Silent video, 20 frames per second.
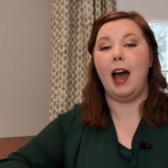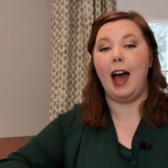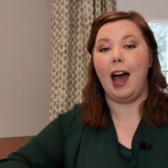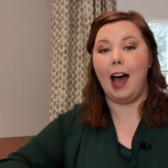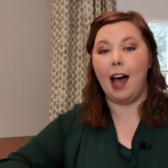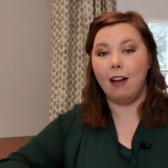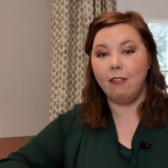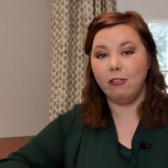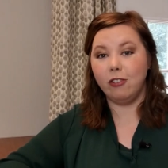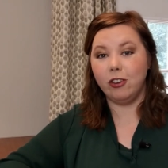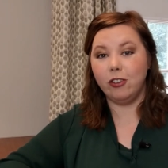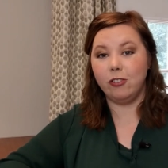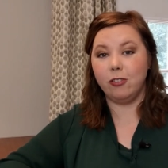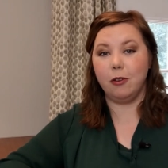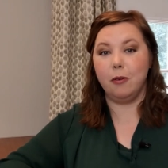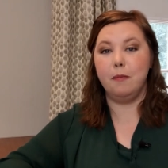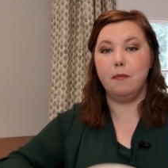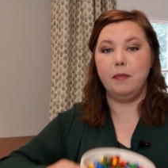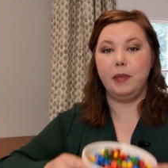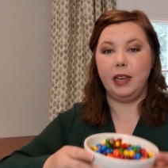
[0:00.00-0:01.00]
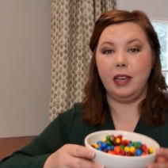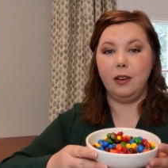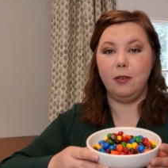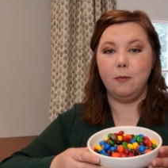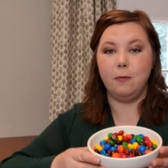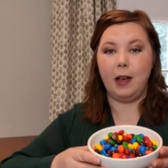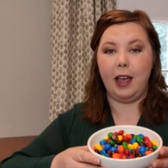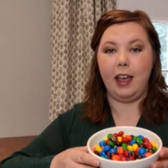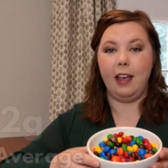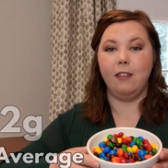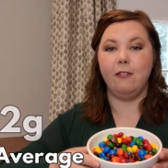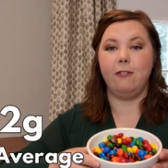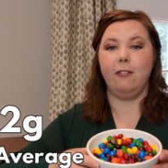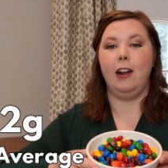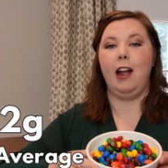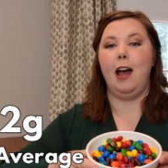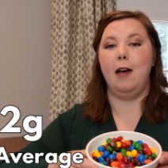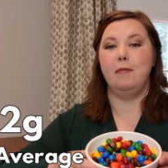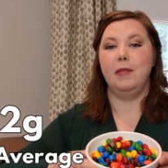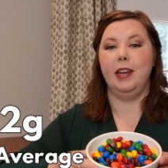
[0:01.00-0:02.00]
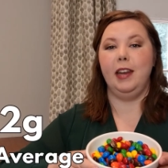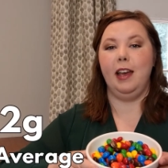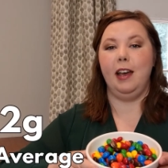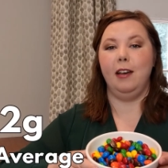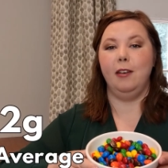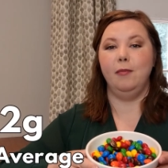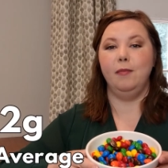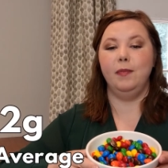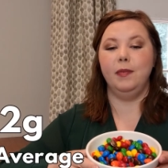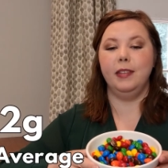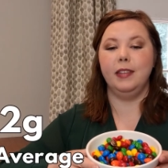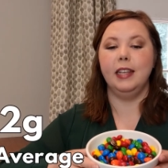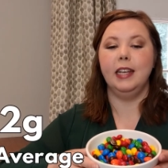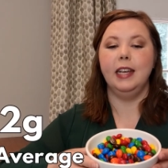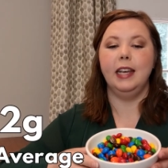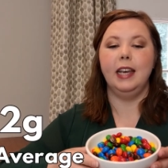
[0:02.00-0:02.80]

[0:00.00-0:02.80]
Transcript: average or mean weight for M&Ms